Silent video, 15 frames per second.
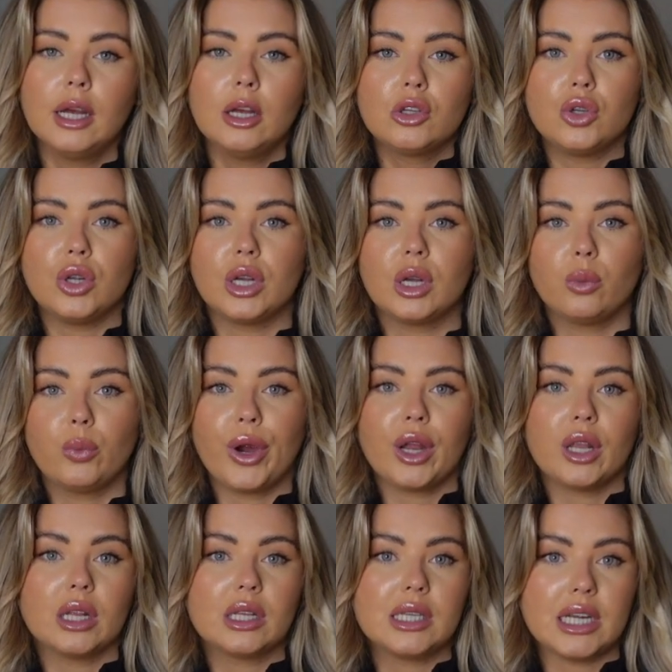So you can wear
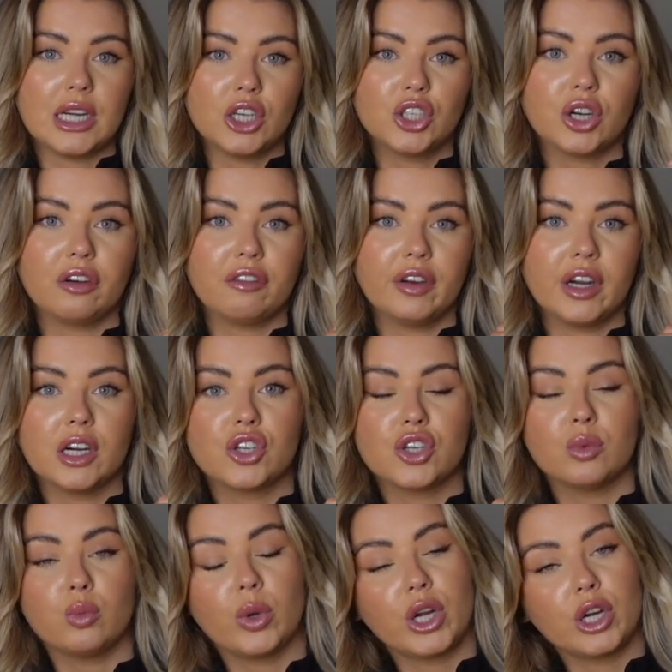the t-shirt
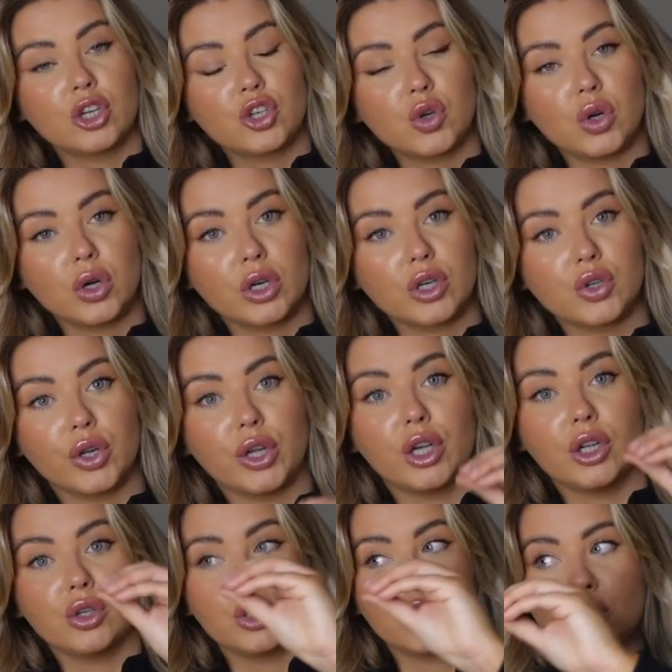version with your joggers, or you
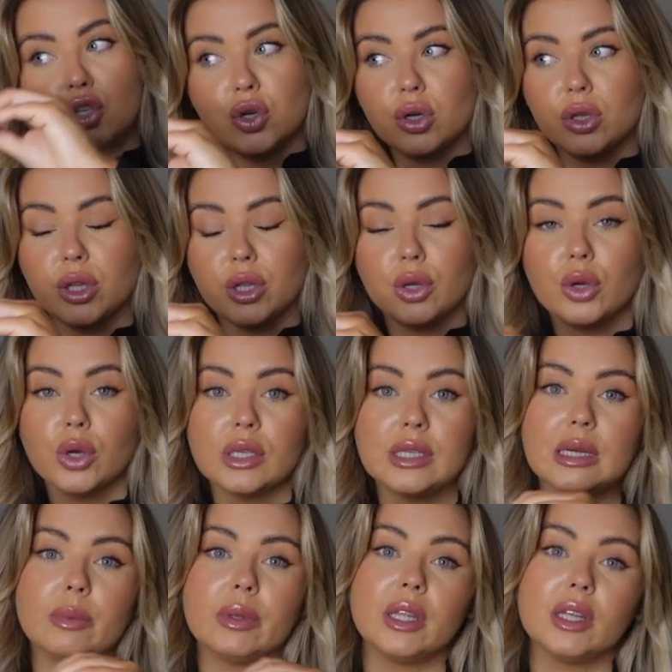can do the
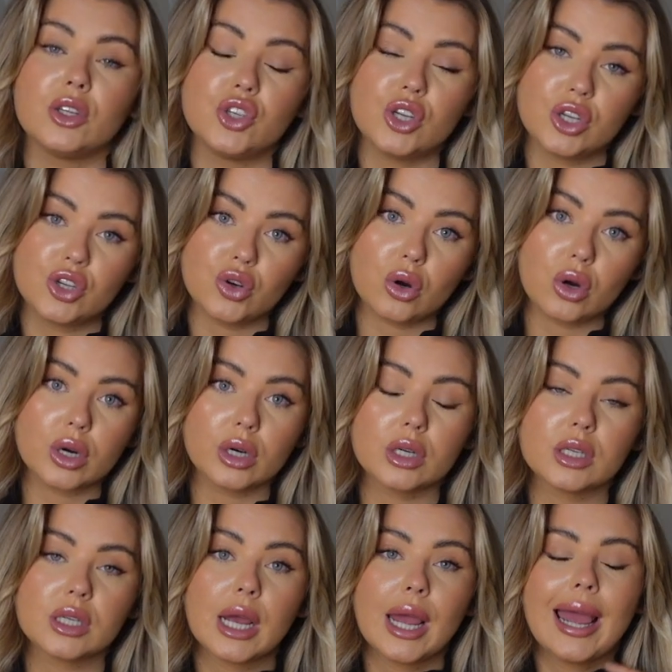hoodie with the
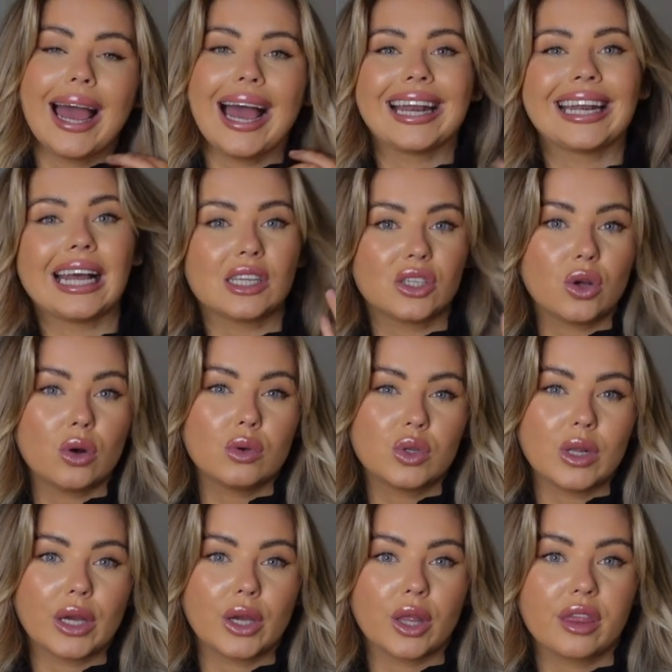joggers. And that's
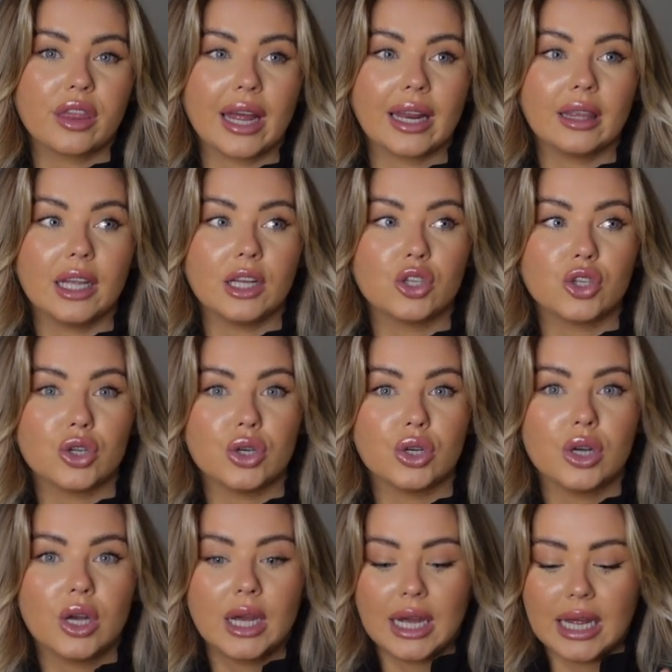also a good thing. They
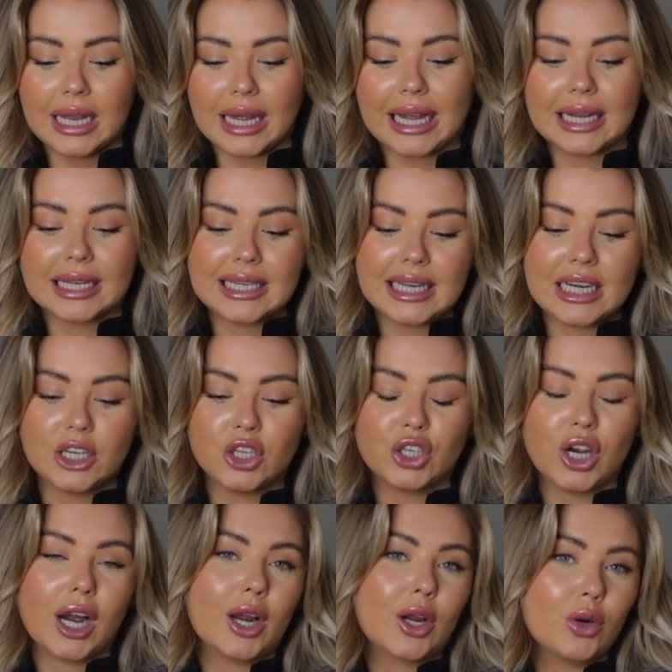do like a
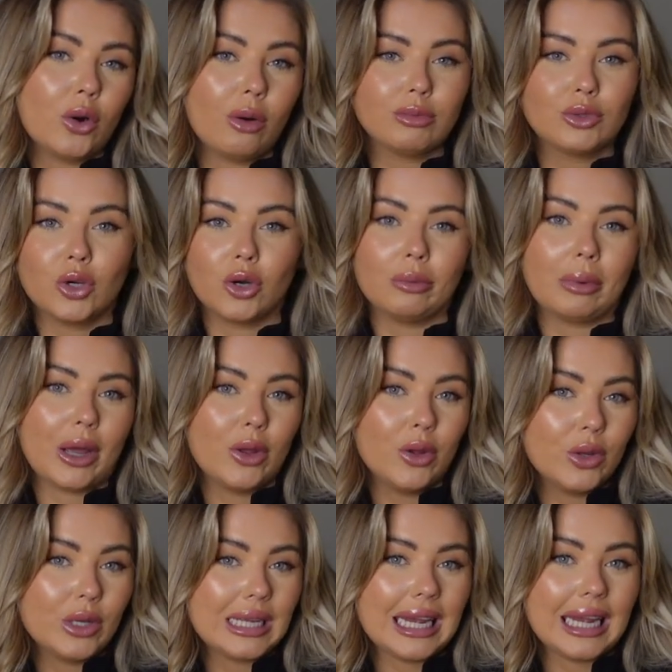t-shirt, a crop top, a
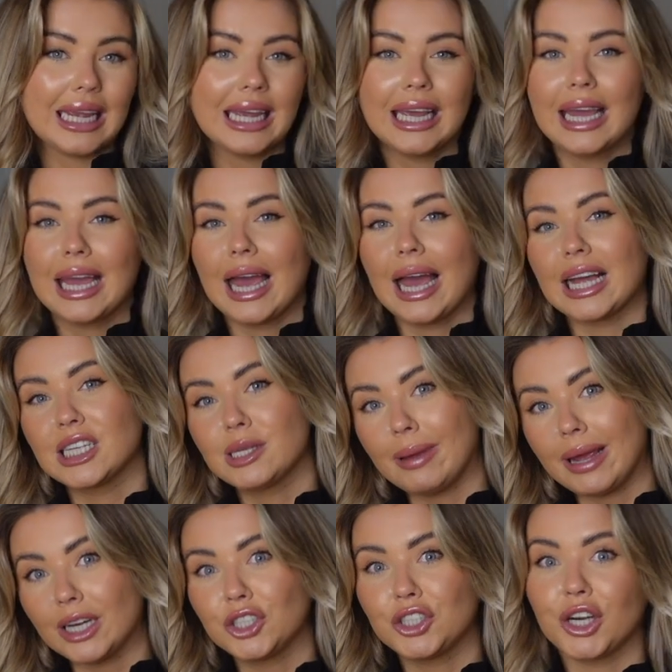hoodie, a
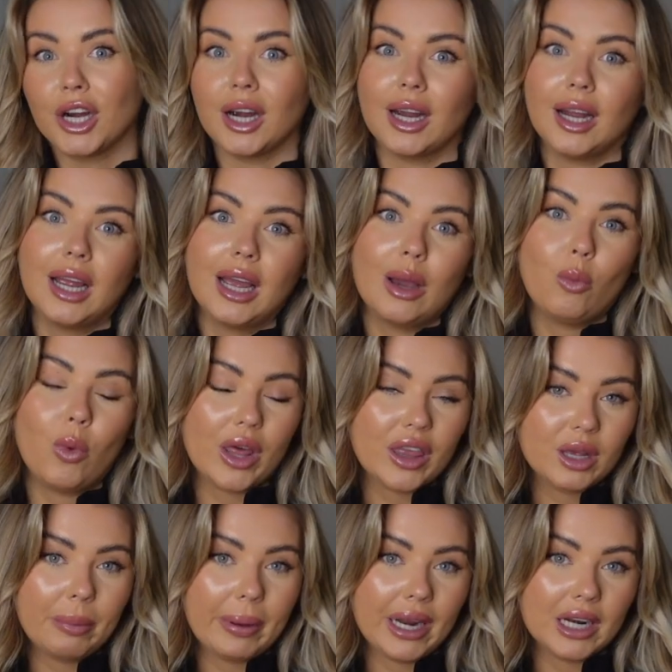sweatshirt with
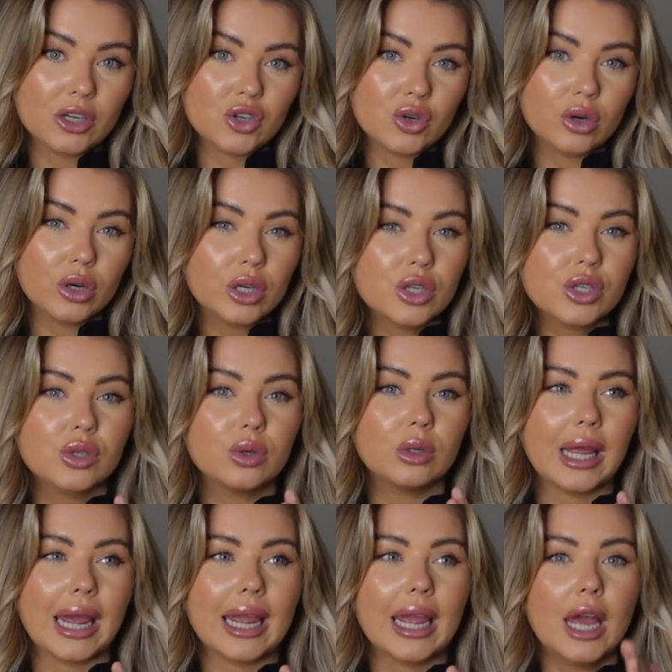a pair of joggers. So
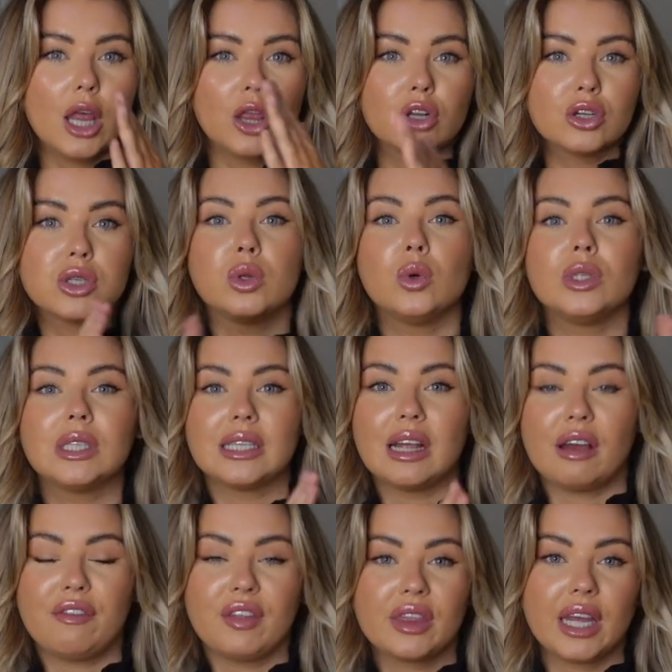like, there's loads of
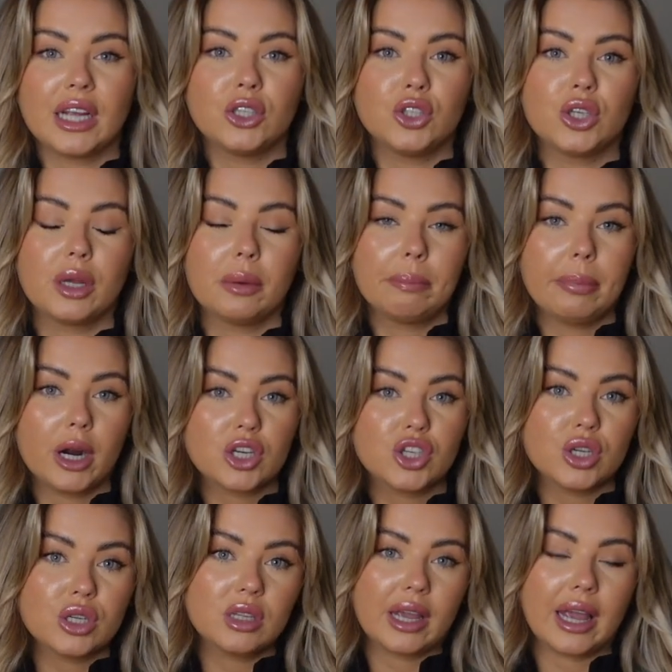different things you can
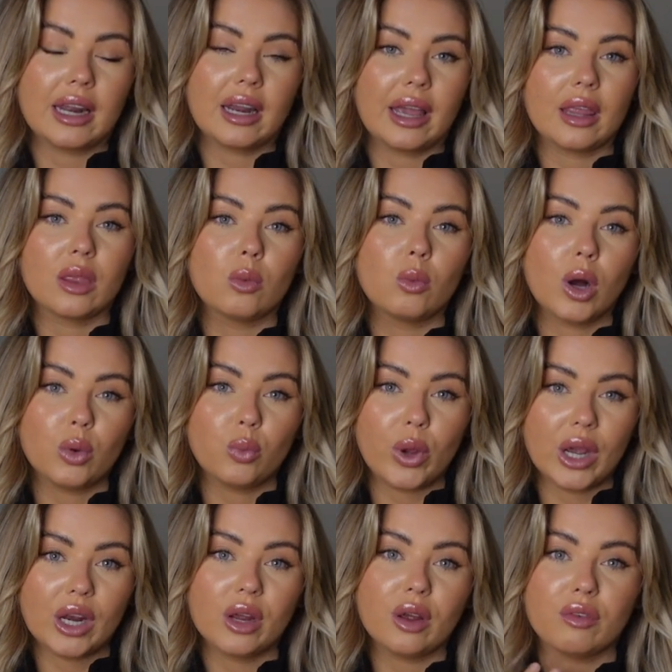purchase to kind of get the one
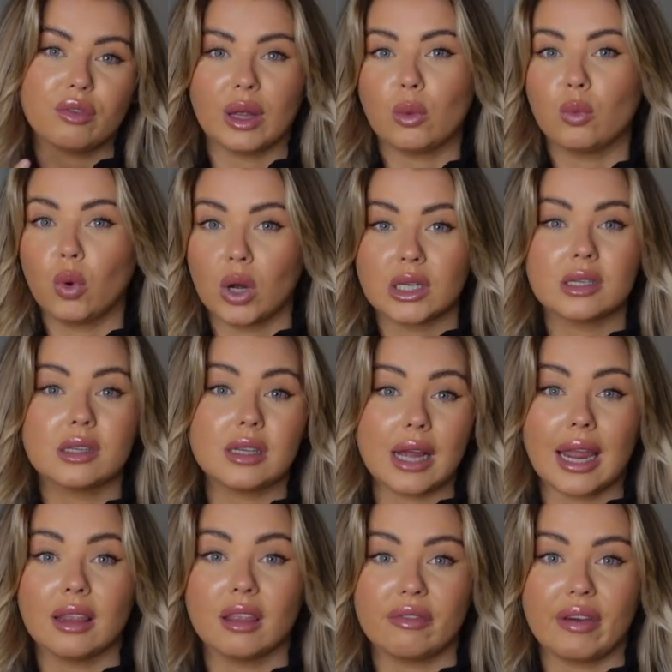wear out of like one
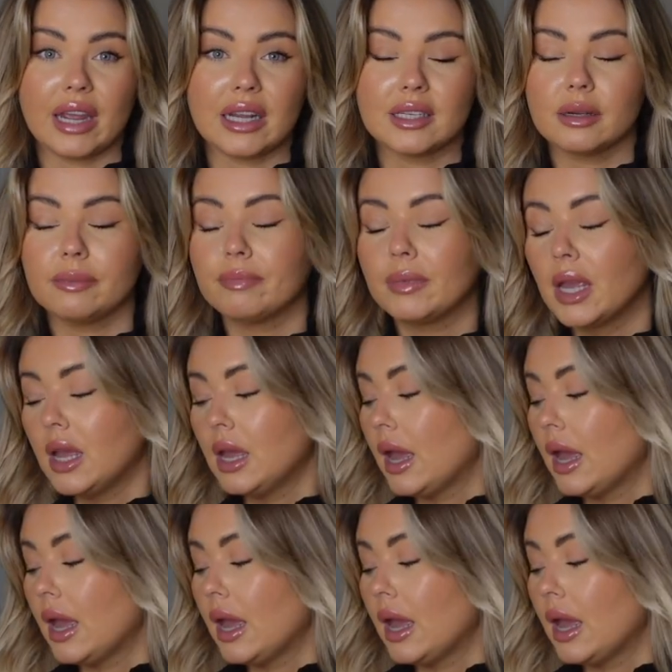style of item.